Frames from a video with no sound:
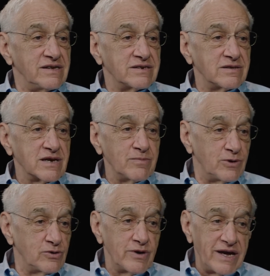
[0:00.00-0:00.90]
into the
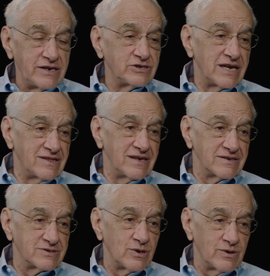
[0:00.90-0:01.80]
computer age, I
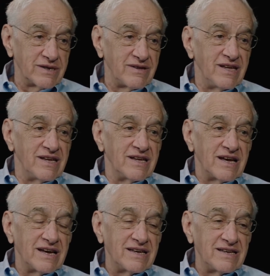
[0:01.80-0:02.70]
think. So
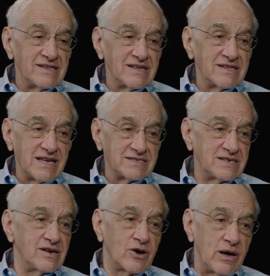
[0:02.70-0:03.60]
I think that's
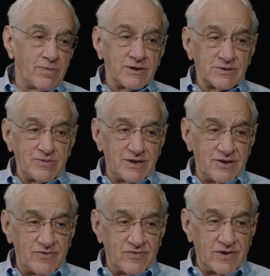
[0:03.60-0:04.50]
an accomplishment
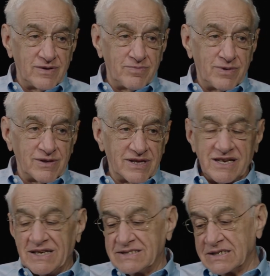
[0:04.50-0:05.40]
of Bill
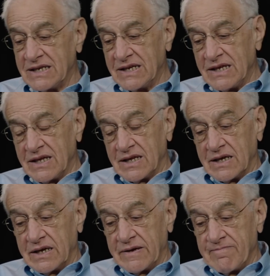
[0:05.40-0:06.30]
Kays.
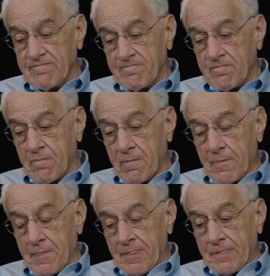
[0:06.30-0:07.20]
For
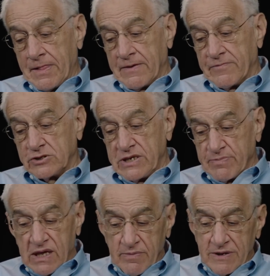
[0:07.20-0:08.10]
Jim
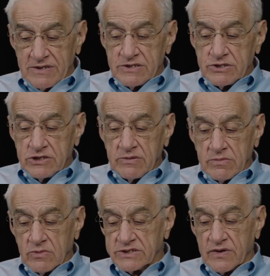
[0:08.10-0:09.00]
Gibbons,
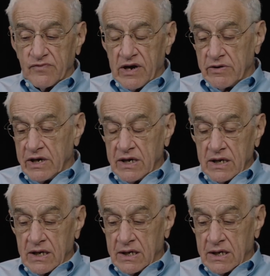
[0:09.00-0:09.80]
Jim was a very